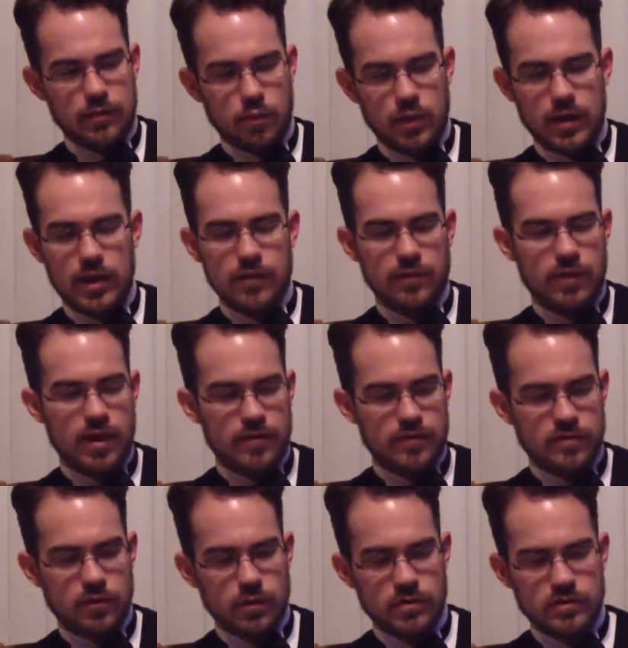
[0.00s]
0.85, and
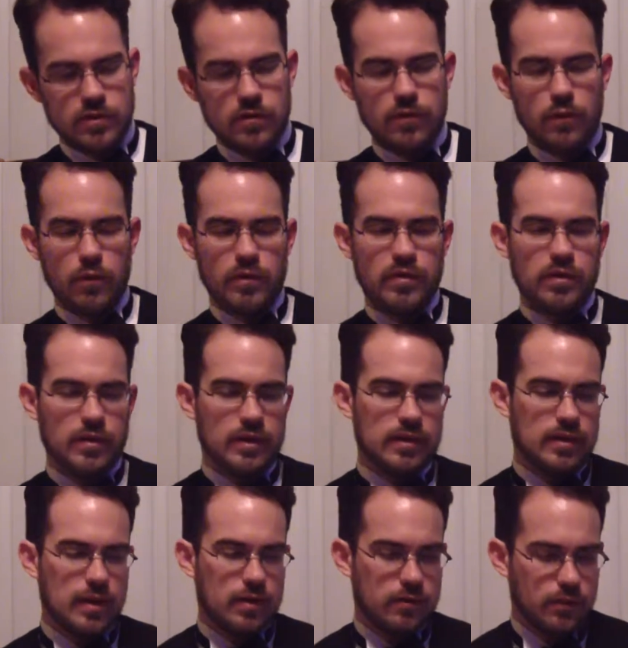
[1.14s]
so on and so forth, till you get
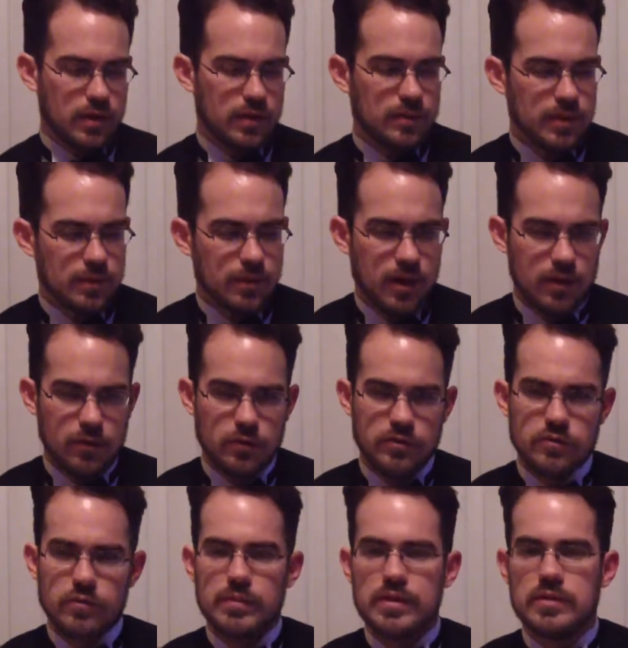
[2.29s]
down to an empty bottle, which
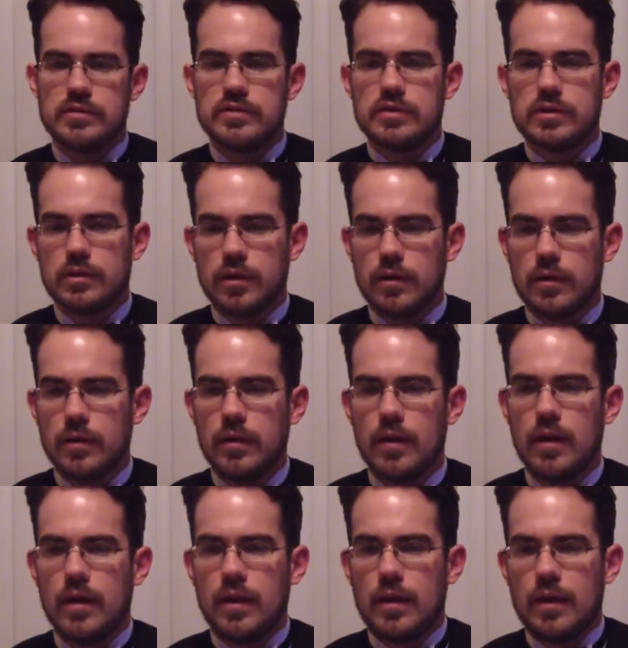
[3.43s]
would be a 0.
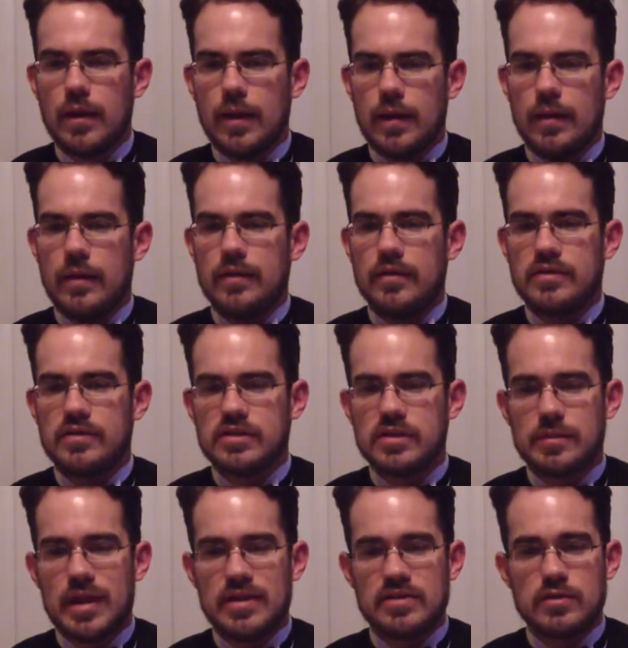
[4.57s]
This system
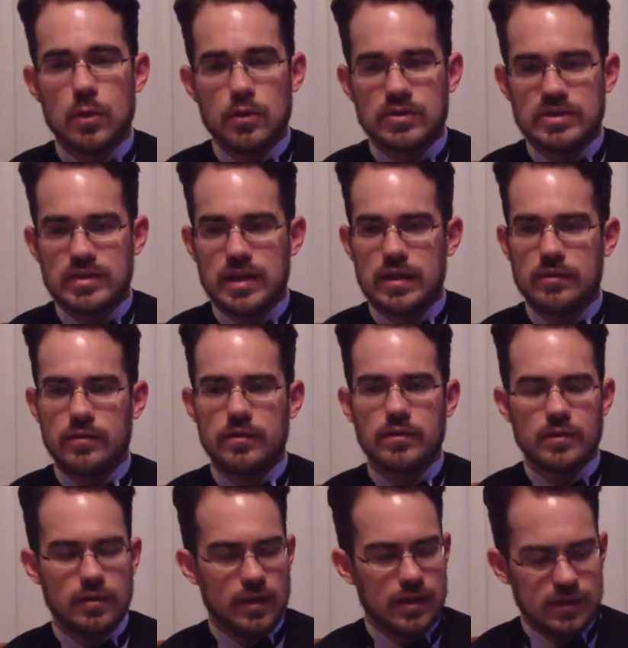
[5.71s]
has no standard.
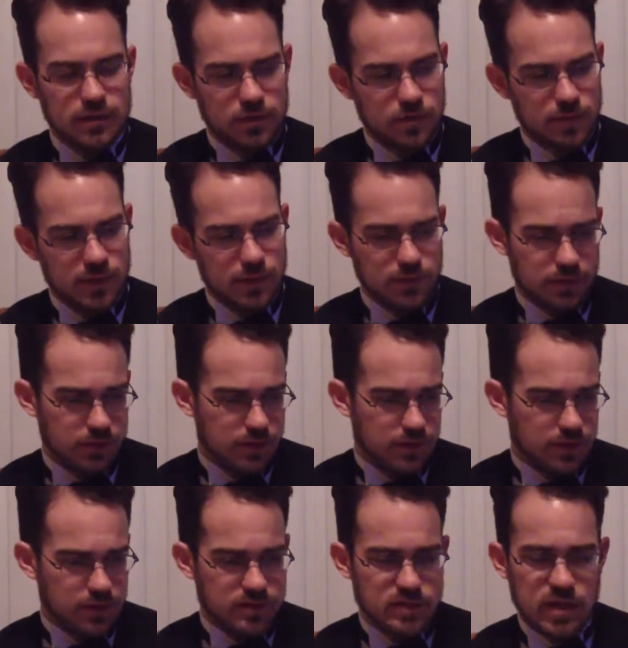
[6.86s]
Any two people could look
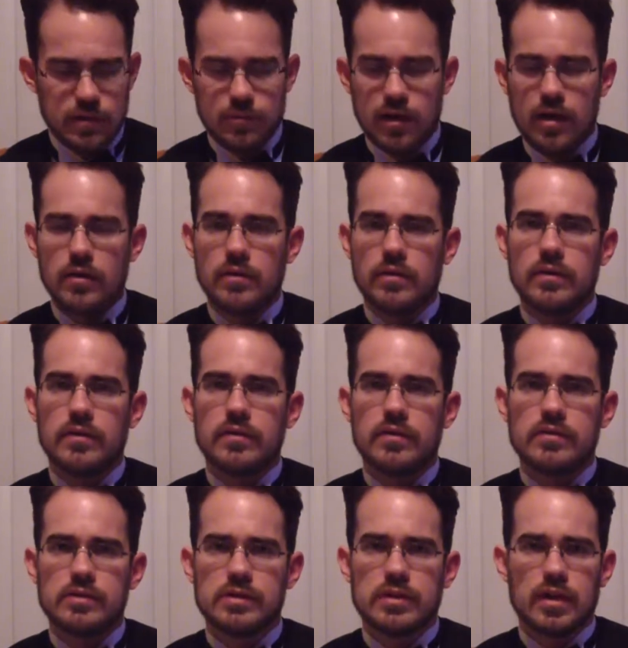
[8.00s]
at the same bottle and
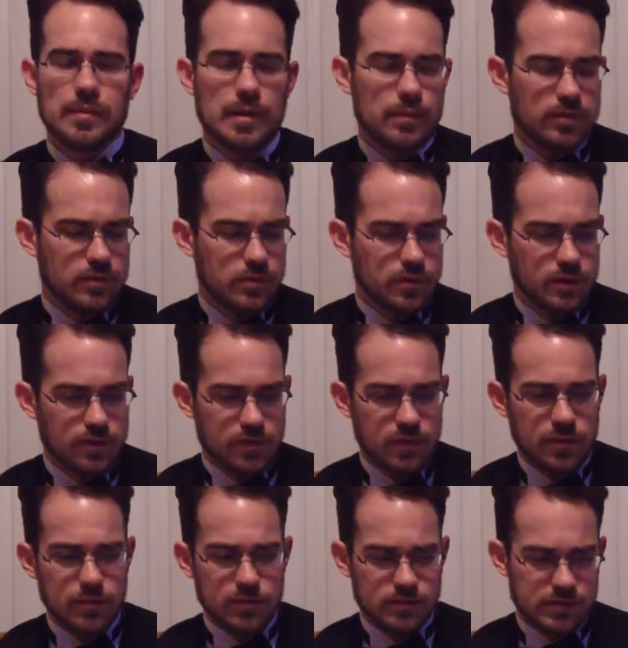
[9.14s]
essentially come up with two different
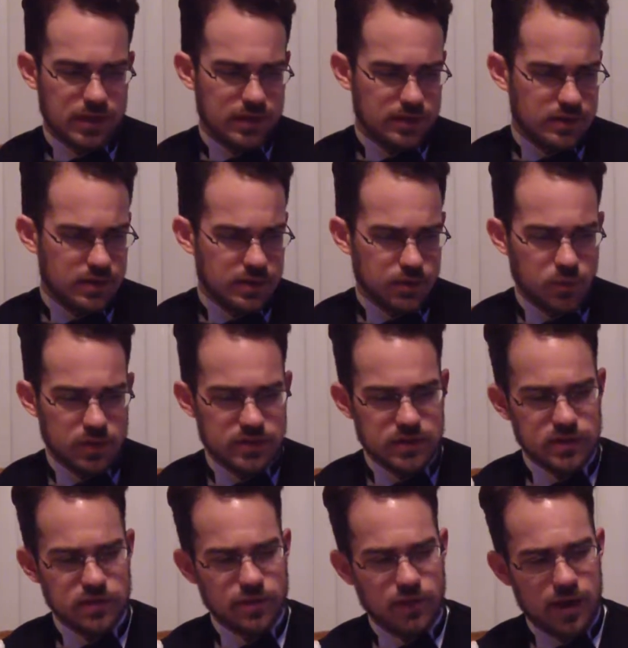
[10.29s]
numbers. I could say a
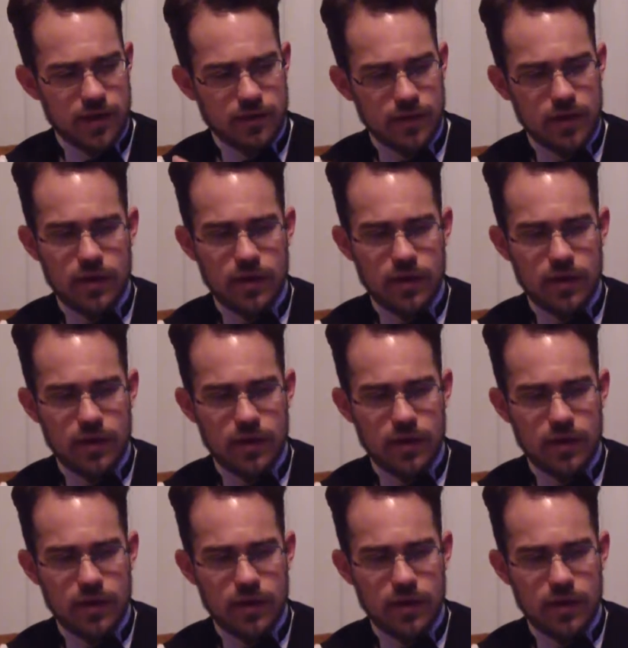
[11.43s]
0.65,